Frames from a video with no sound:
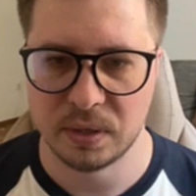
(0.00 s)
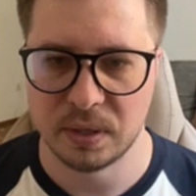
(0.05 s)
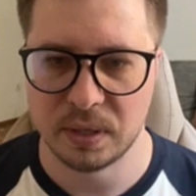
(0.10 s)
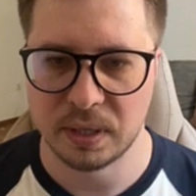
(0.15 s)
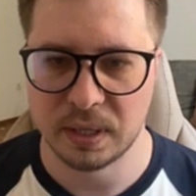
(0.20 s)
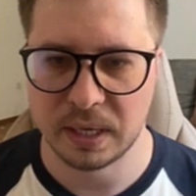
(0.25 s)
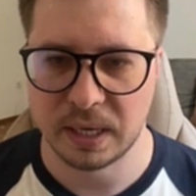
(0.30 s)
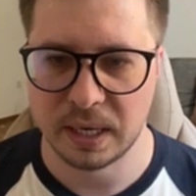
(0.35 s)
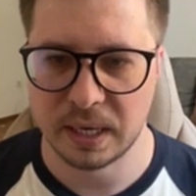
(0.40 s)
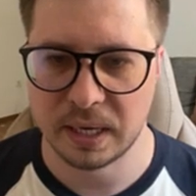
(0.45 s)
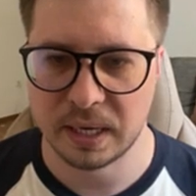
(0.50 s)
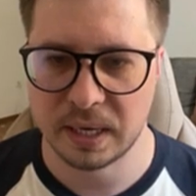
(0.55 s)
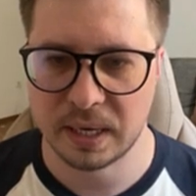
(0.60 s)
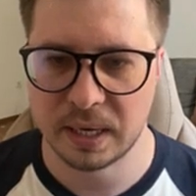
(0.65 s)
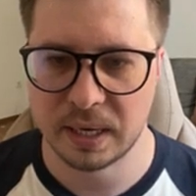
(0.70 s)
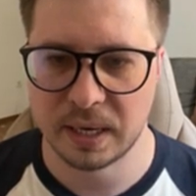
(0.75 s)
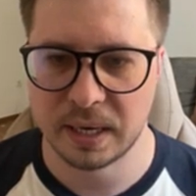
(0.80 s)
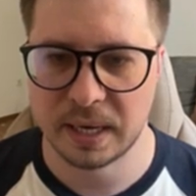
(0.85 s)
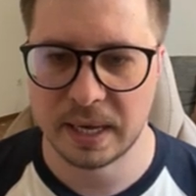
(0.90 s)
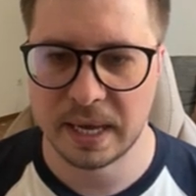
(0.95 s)

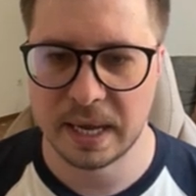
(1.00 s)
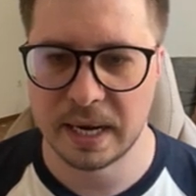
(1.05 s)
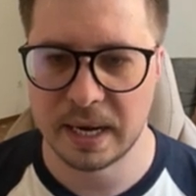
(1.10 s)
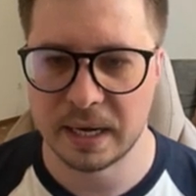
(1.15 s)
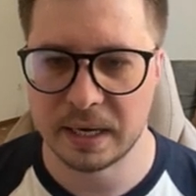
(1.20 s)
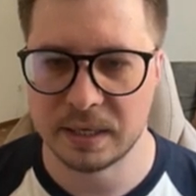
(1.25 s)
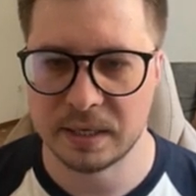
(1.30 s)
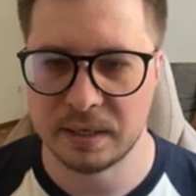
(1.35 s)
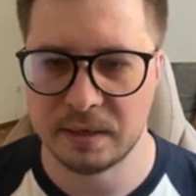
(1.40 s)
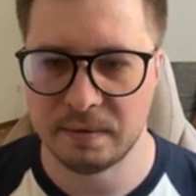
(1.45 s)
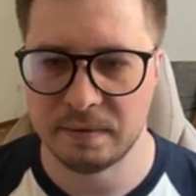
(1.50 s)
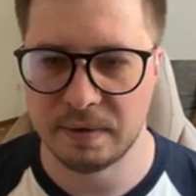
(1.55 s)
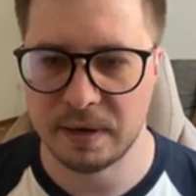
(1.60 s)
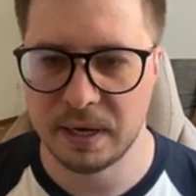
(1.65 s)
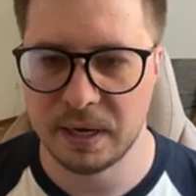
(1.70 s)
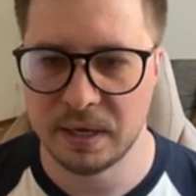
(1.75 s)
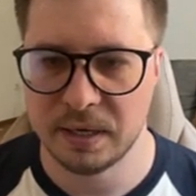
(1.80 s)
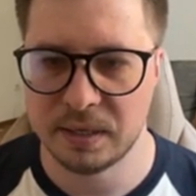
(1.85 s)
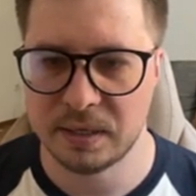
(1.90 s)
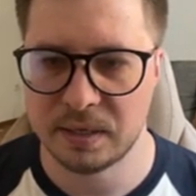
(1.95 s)
like
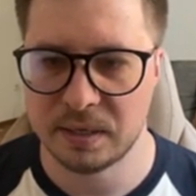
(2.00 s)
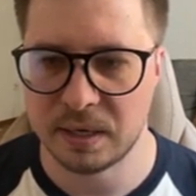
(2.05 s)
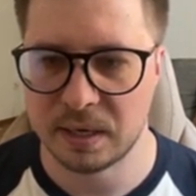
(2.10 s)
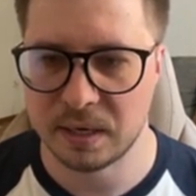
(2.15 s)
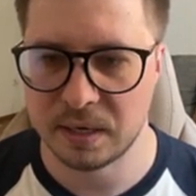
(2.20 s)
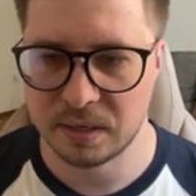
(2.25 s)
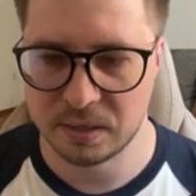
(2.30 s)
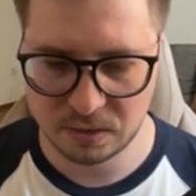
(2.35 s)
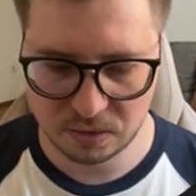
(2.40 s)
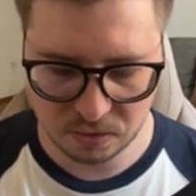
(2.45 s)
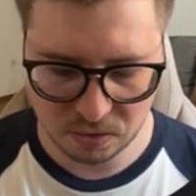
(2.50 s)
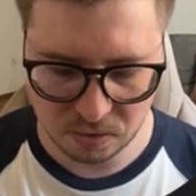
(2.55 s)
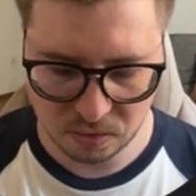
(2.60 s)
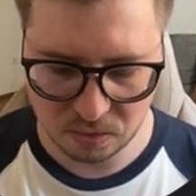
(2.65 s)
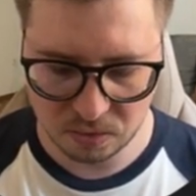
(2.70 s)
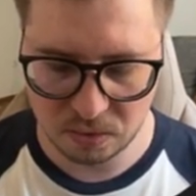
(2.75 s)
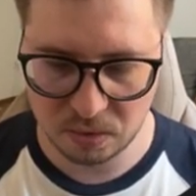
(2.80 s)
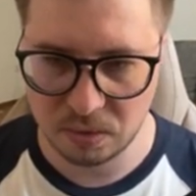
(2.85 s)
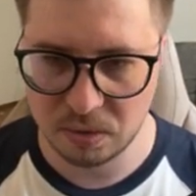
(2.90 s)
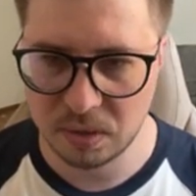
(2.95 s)
CanActivate and
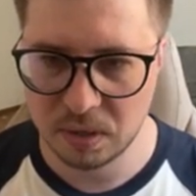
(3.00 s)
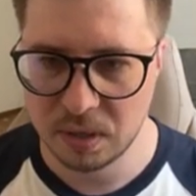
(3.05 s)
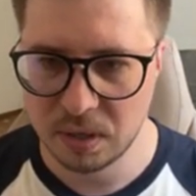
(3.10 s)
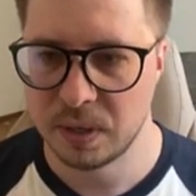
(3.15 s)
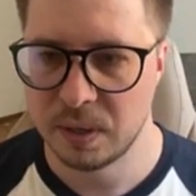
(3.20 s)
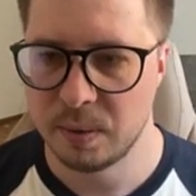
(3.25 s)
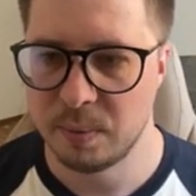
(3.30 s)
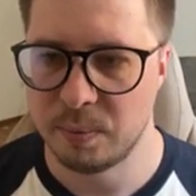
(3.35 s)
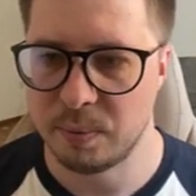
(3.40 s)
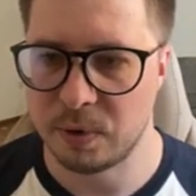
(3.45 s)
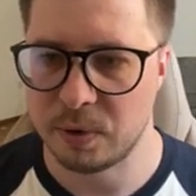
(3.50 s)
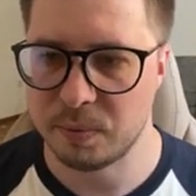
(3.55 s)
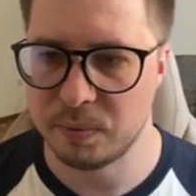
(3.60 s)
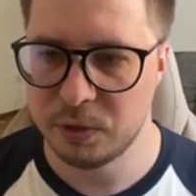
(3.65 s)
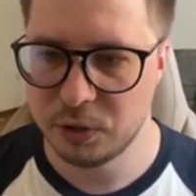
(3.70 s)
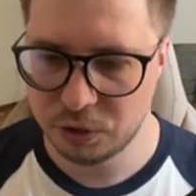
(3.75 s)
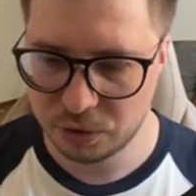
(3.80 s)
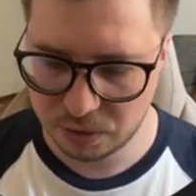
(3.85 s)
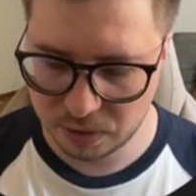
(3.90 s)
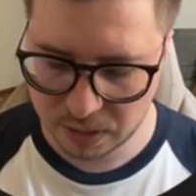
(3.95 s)
call
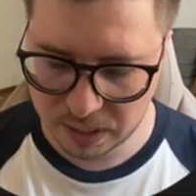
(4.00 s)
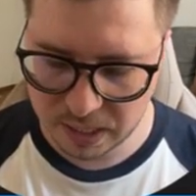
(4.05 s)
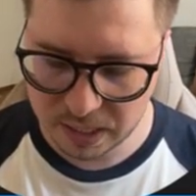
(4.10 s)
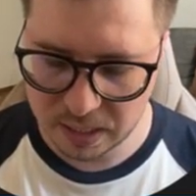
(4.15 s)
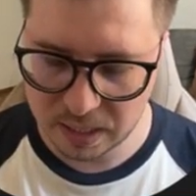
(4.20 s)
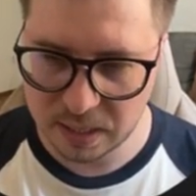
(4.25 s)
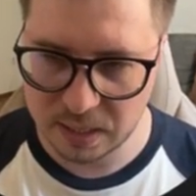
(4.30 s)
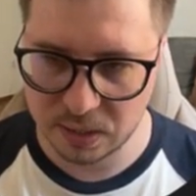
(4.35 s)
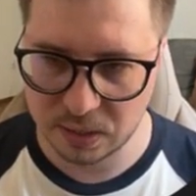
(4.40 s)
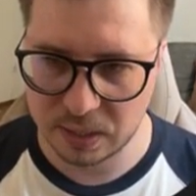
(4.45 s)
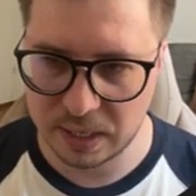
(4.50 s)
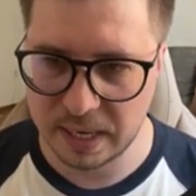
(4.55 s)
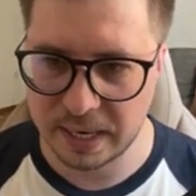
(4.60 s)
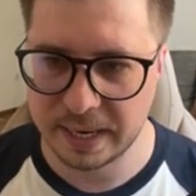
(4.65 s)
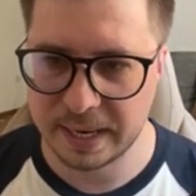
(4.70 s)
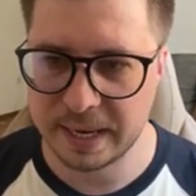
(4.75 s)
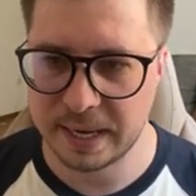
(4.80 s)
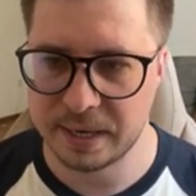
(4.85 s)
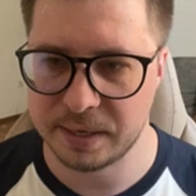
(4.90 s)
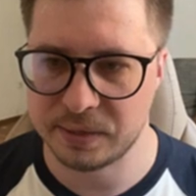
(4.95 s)
permission guard
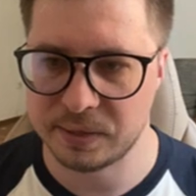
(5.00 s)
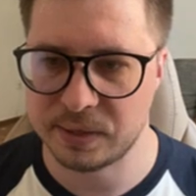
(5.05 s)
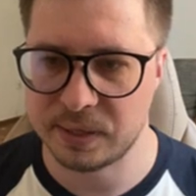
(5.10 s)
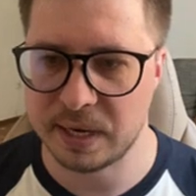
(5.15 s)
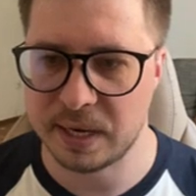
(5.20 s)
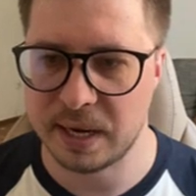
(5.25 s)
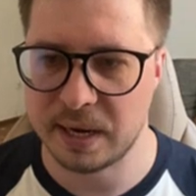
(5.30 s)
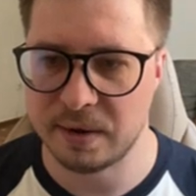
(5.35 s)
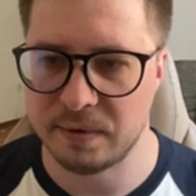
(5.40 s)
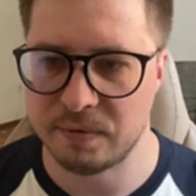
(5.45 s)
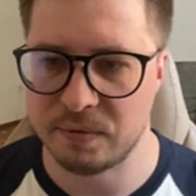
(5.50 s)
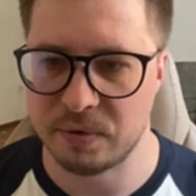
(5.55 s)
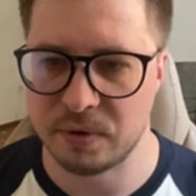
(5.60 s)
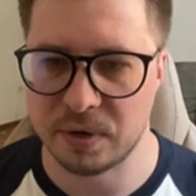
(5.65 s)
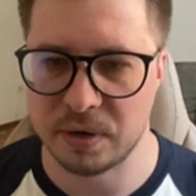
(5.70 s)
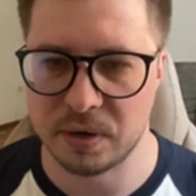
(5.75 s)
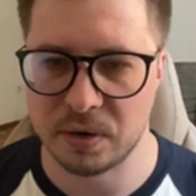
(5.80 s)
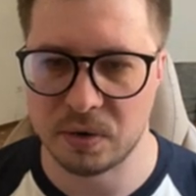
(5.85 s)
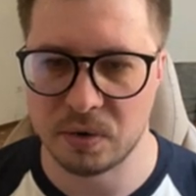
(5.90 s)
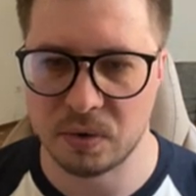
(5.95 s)
against
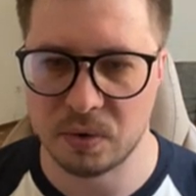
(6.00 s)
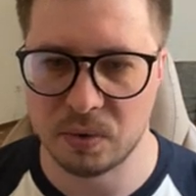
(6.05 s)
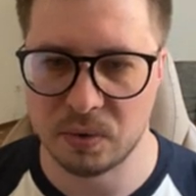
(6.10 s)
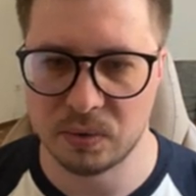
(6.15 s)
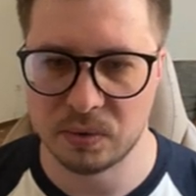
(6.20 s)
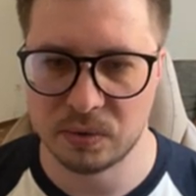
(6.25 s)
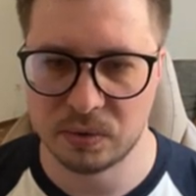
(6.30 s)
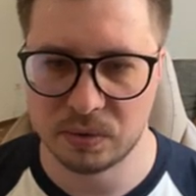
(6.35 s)
every route.